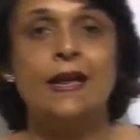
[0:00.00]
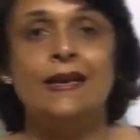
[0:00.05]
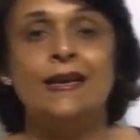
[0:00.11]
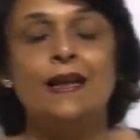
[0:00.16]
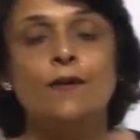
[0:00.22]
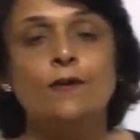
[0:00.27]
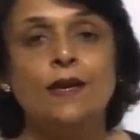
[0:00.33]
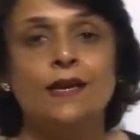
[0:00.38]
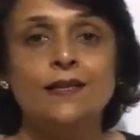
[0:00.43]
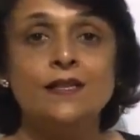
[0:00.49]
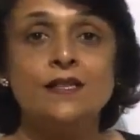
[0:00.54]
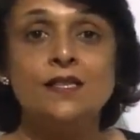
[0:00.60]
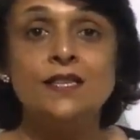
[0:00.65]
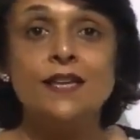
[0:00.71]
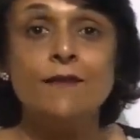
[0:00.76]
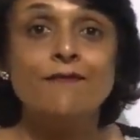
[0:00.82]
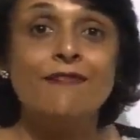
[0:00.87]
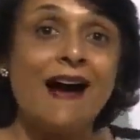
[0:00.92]
Now let us
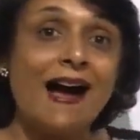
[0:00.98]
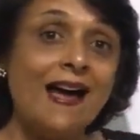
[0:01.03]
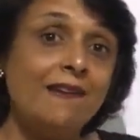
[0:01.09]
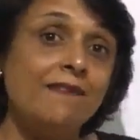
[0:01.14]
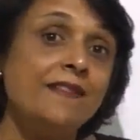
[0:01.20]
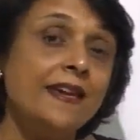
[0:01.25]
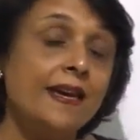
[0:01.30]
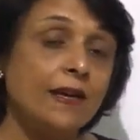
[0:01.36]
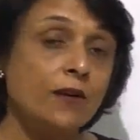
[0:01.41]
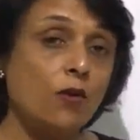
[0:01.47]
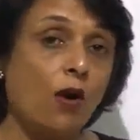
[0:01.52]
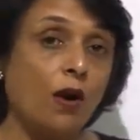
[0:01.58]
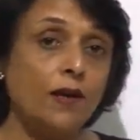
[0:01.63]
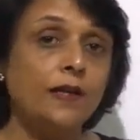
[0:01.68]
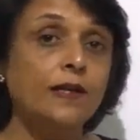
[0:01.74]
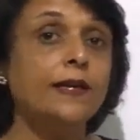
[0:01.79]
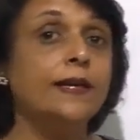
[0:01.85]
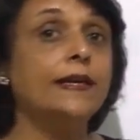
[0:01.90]
see why we are
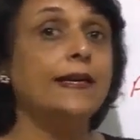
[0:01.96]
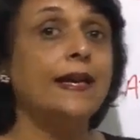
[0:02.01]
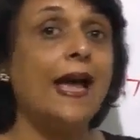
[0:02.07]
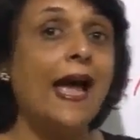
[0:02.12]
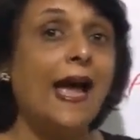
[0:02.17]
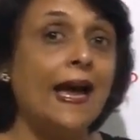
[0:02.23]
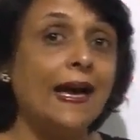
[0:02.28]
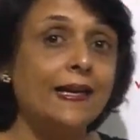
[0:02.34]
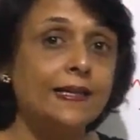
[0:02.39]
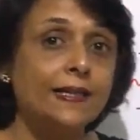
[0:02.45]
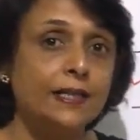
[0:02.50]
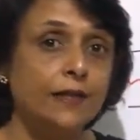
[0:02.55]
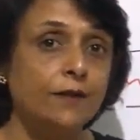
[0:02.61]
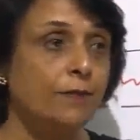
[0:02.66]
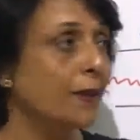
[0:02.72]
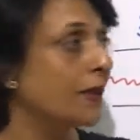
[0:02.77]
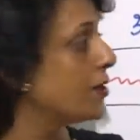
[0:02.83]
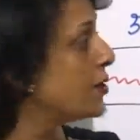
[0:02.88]
calling it
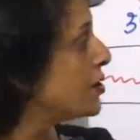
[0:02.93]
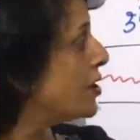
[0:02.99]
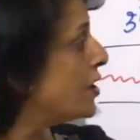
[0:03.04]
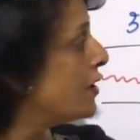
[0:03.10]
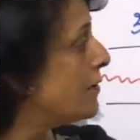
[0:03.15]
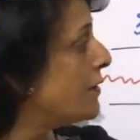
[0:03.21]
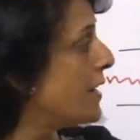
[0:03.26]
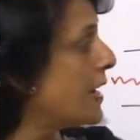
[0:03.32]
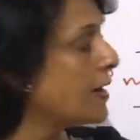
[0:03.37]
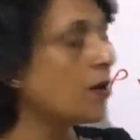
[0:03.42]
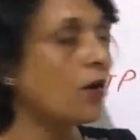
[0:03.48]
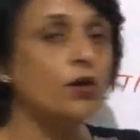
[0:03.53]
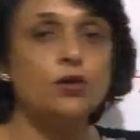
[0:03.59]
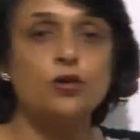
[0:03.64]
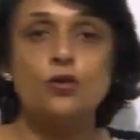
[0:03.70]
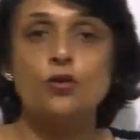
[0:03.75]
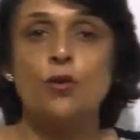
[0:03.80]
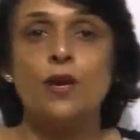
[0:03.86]
active because here we are
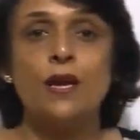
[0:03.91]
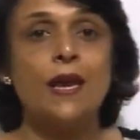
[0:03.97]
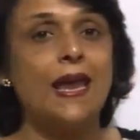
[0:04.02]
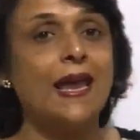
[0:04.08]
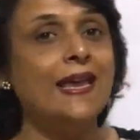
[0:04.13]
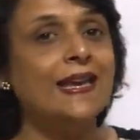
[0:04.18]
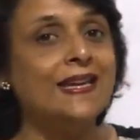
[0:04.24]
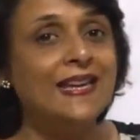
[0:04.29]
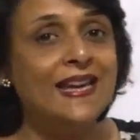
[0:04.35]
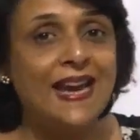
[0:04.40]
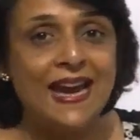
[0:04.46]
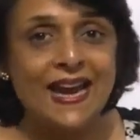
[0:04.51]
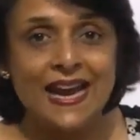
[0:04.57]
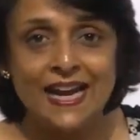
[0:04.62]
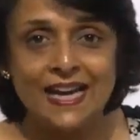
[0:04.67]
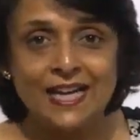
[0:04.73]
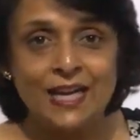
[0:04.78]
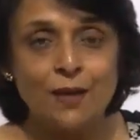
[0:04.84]
not showing any
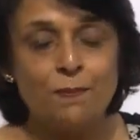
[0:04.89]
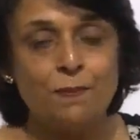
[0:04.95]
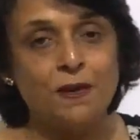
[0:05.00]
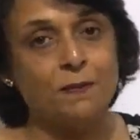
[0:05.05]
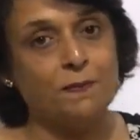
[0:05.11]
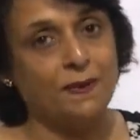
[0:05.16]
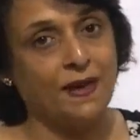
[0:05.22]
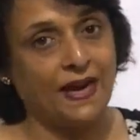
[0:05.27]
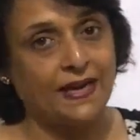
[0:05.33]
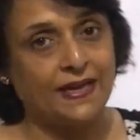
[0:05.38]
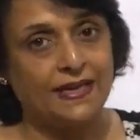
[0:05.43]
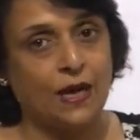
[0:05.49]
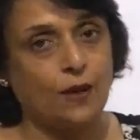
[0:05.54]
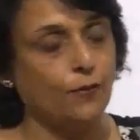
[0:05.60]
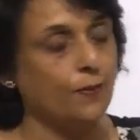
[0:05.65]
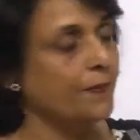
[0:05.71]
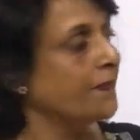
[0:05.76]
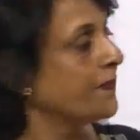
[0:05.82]
ATP
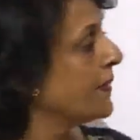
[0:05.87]
breakdown.